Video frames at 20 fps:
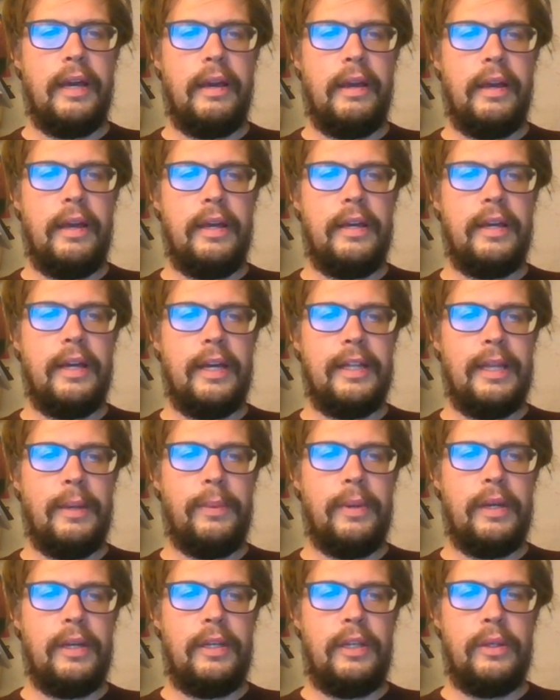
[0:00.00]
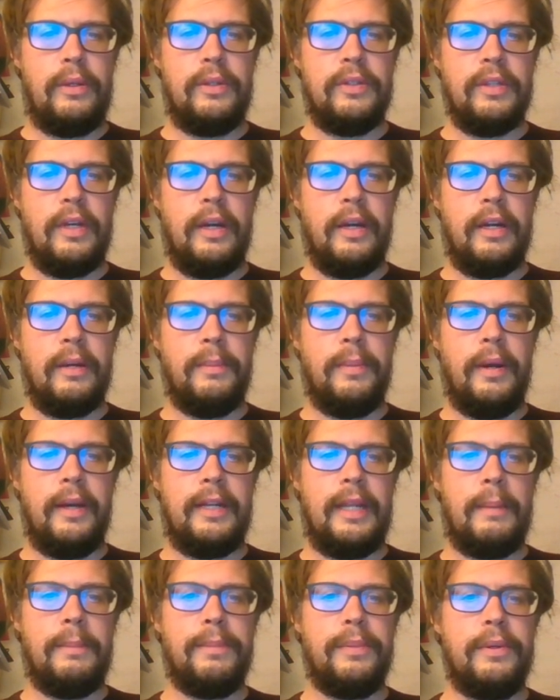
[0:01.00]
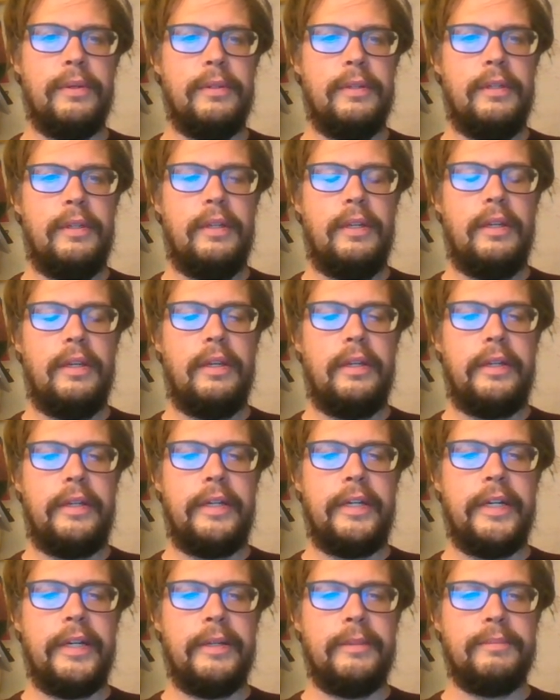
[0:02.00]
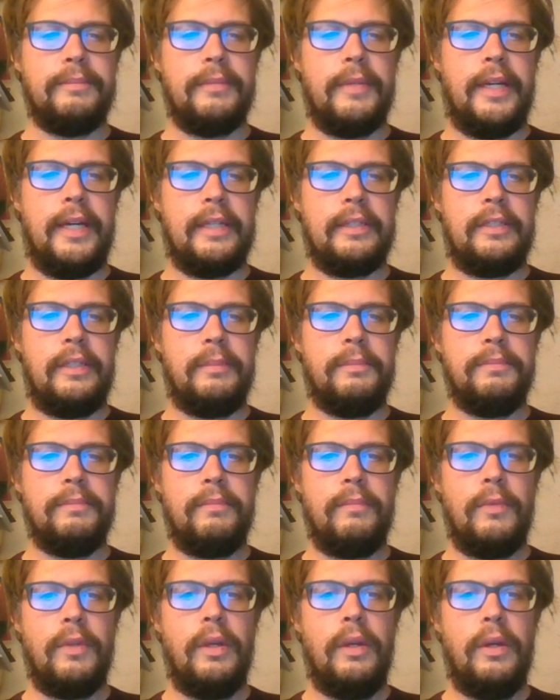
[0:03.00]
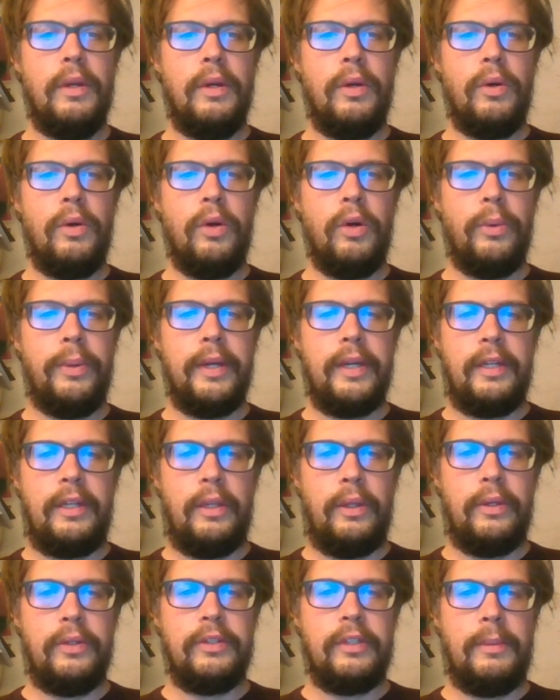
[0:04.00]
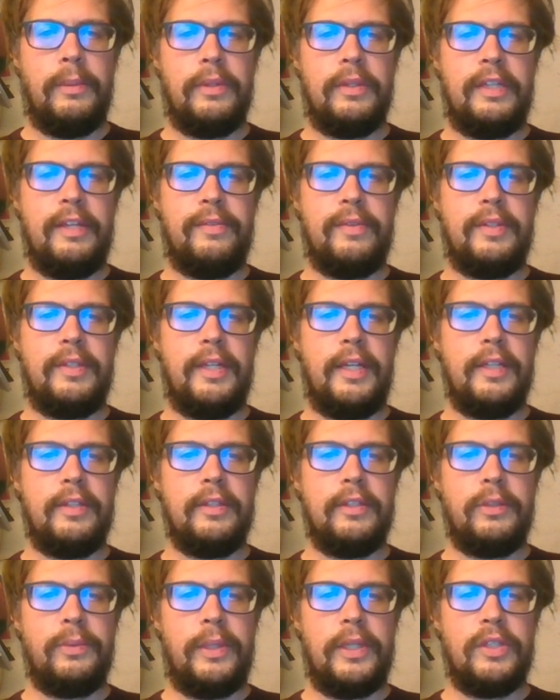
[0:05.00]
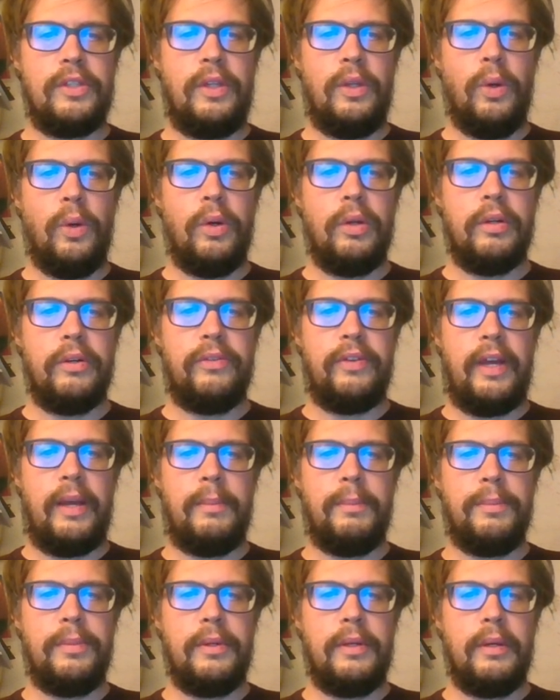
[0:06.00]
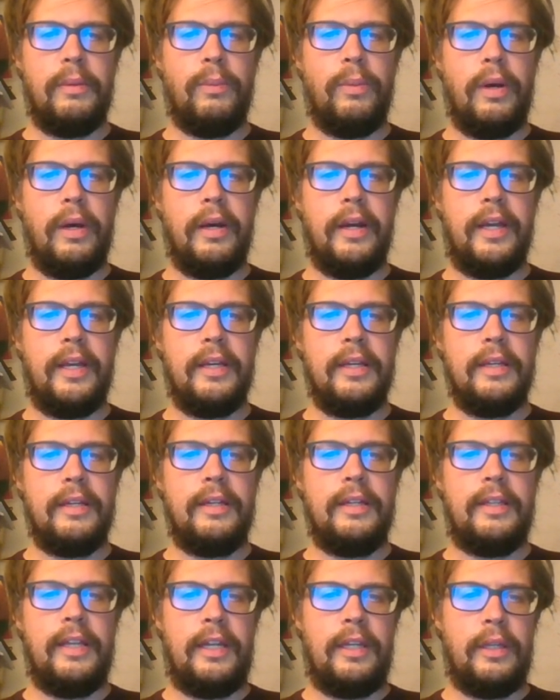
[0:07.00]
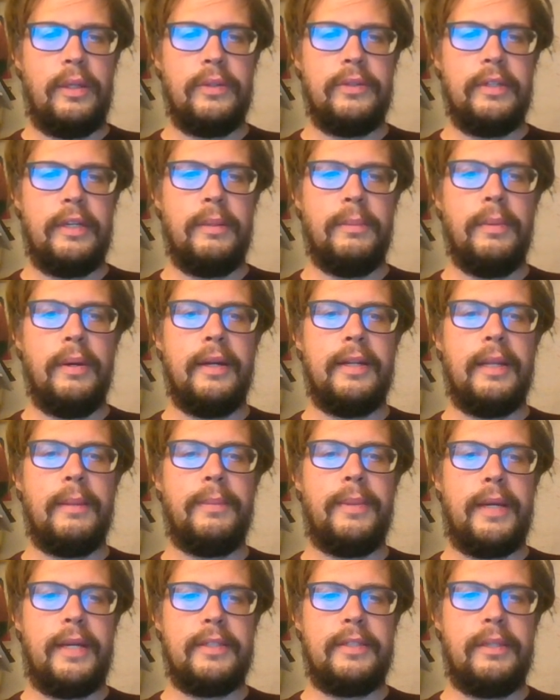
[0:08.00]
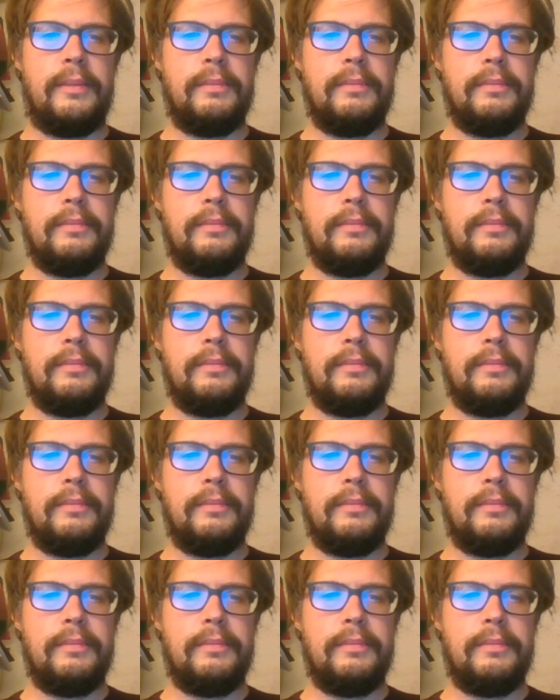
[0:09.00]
And then we can use our combine emp axiom, or we can use commutativity to switch the order of emp and y and then use the combine emp axiom.